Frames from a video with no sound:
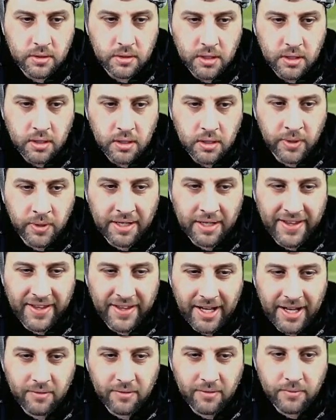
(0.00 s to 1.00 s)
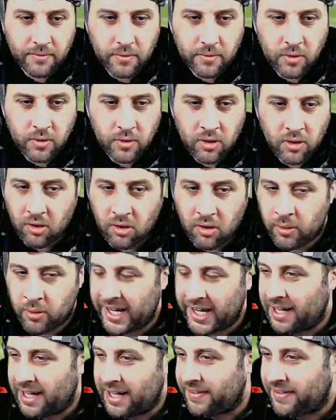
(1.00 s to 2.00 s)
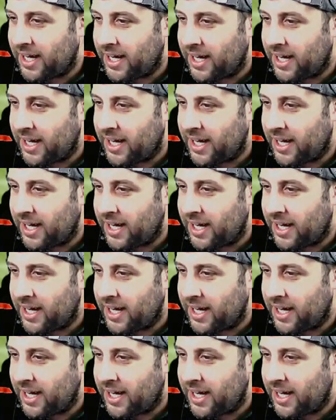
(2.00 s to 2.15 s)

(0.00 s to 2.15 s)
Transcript: We can have that. Or we can have that.